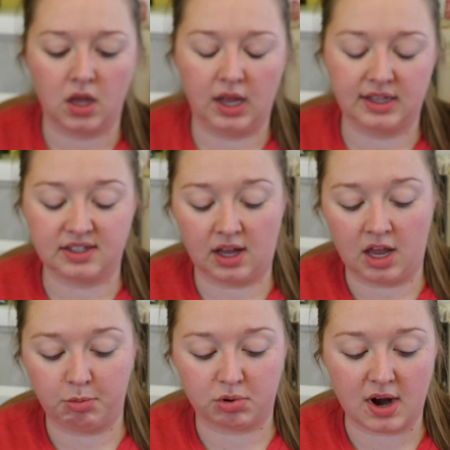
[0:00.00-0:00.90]
It's
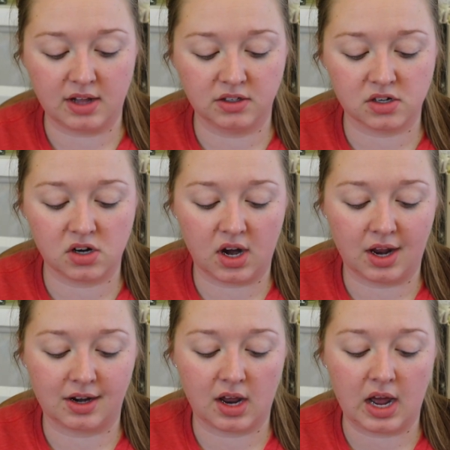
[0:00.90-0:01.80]
a bronzer
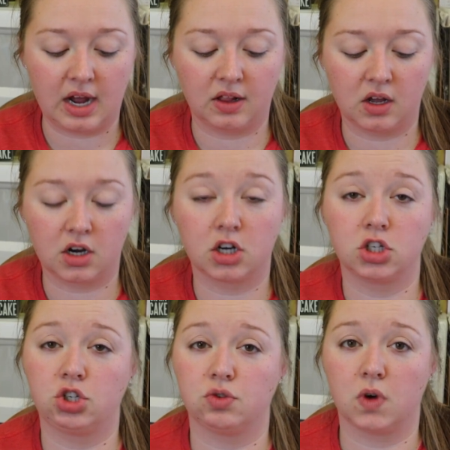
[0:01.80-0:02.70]
and
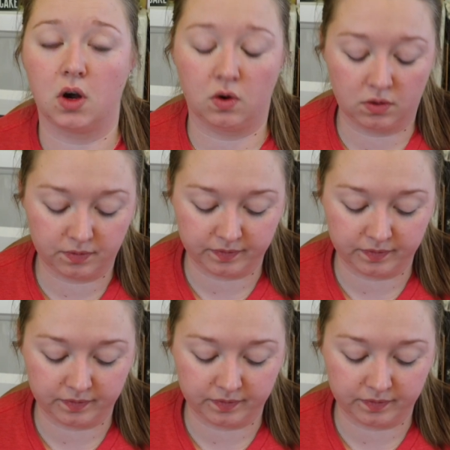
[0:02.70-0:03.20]
highlighter duo.